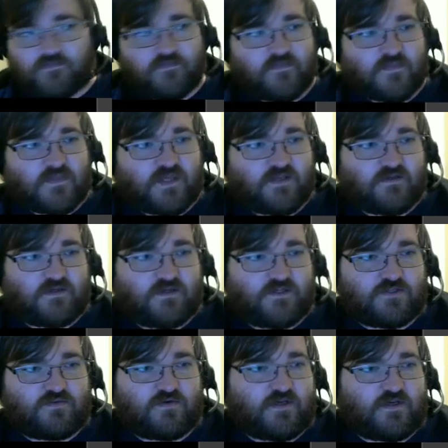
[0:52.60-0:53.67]
So I just
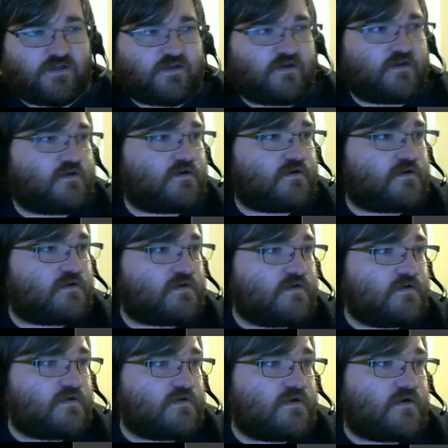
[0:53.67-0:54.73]
want to get the yaw.
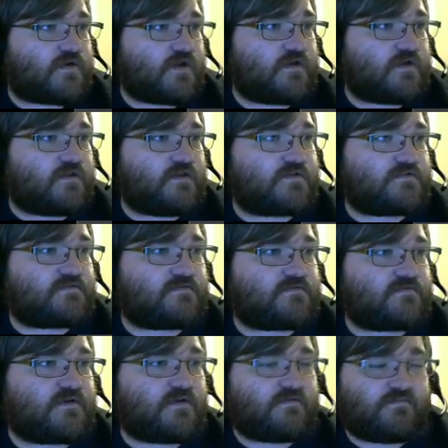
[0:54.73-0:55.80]
Okay, let's
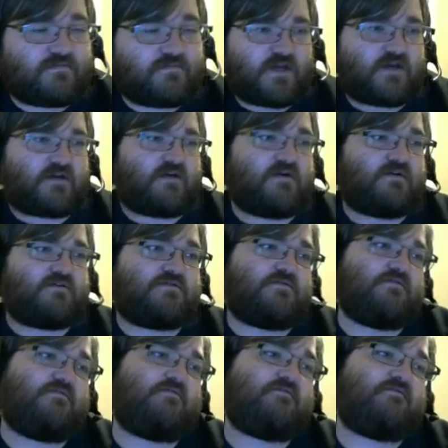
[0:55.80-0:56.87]
get back
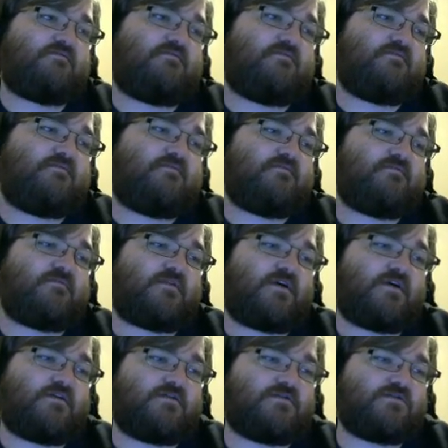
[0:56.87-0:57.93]
onto
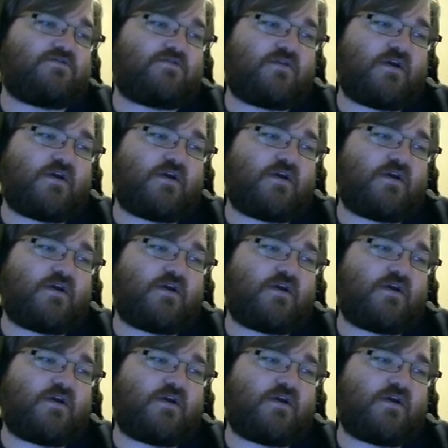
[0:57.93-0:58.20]
track